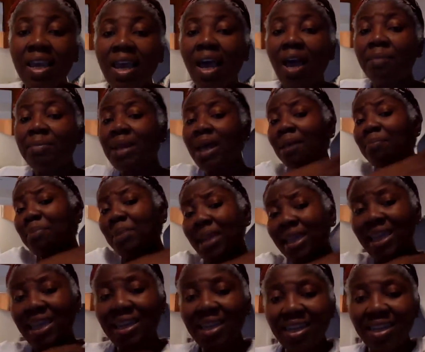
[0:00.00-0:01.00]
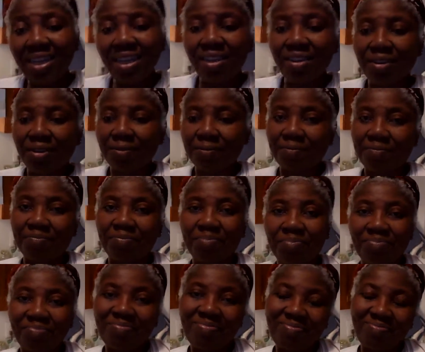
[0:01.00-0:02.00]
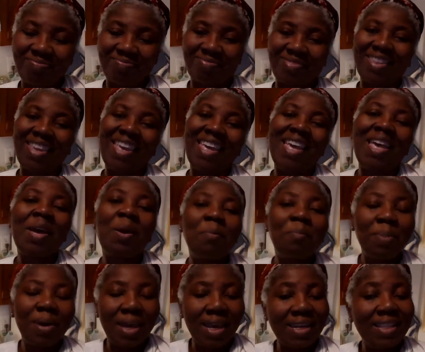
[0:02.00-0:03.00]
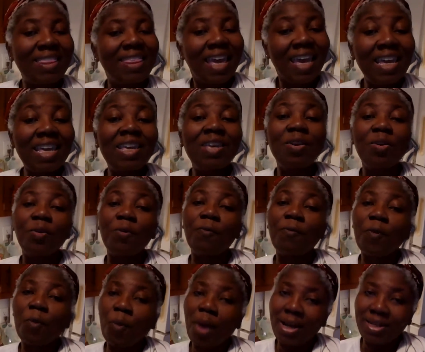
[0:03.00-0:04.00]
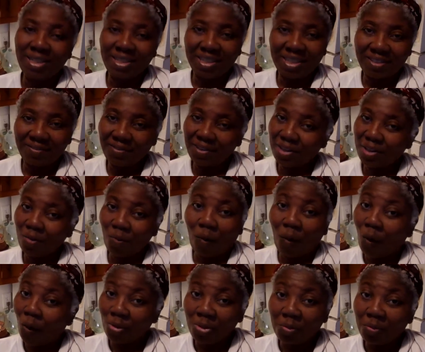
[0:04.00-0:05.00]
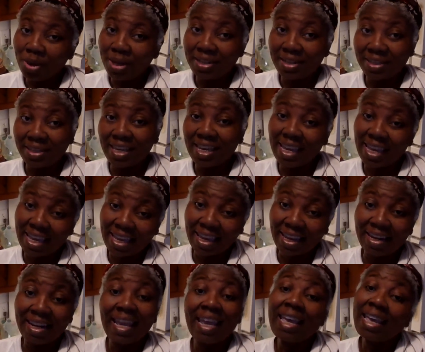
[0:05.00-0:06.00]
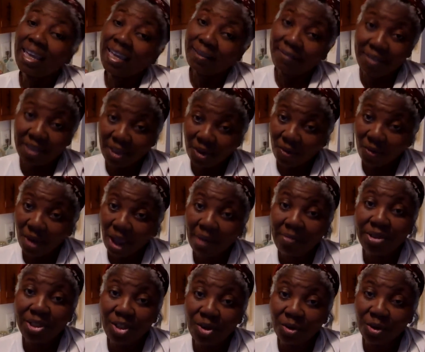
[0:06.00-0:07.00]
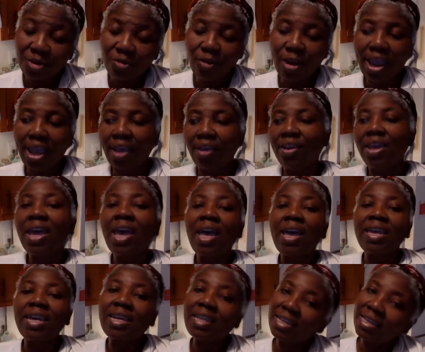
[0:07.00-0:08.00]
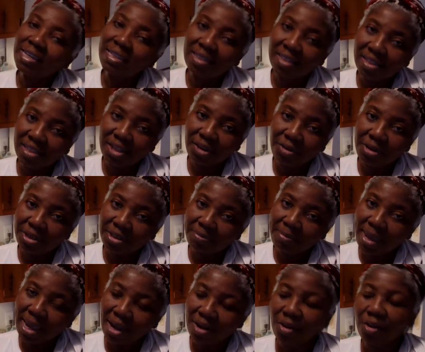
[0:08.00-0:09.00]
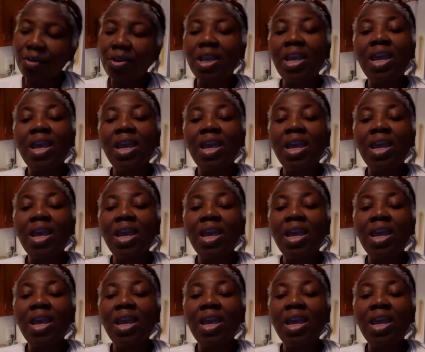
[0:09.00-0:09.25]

I'm not playing in here. But thank you for watching this video all the way to the end. Even though I was joking around, it is a serious matter.